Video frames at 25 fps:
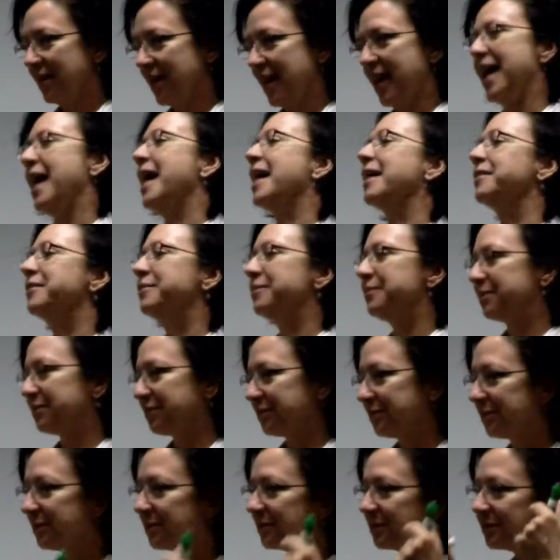They had.
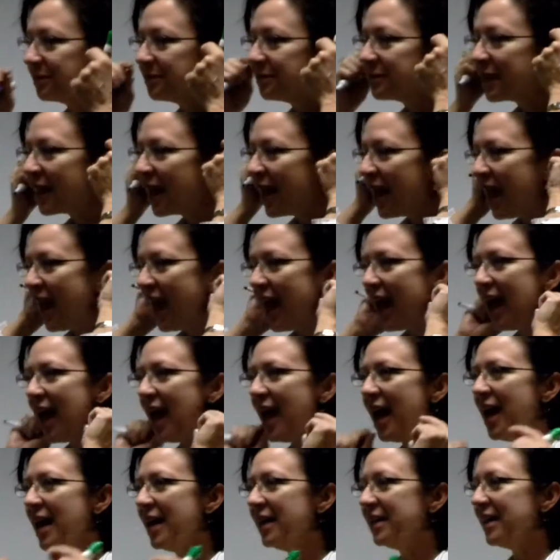Mm-hmm.
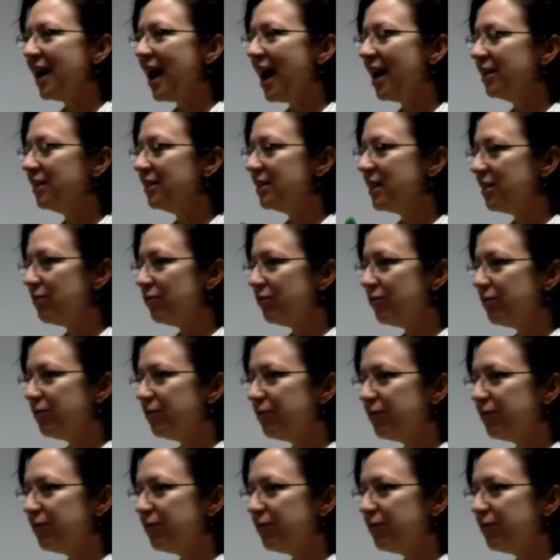And how did they